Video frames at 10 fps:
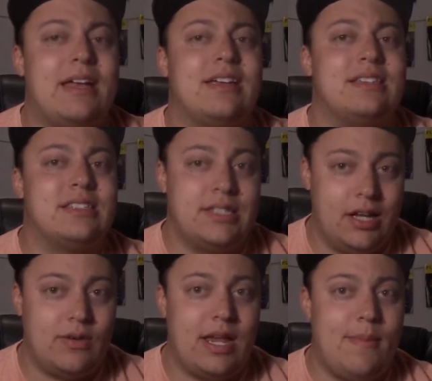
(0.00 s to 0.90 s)
and
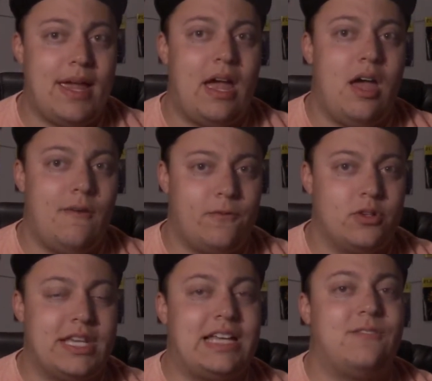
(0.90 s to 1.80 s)
considering that Mega
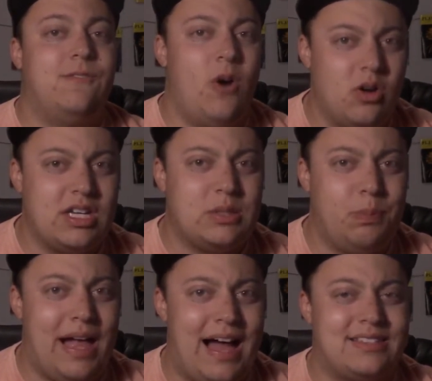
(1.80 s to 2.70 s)
Ampharos has Focus
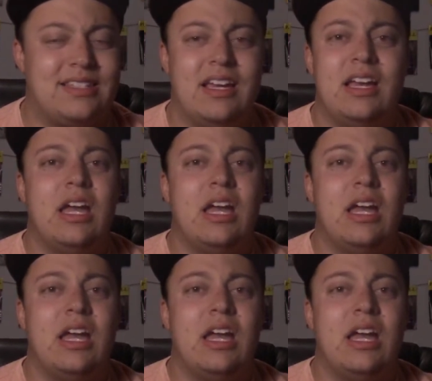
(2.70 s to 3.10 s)
Blast,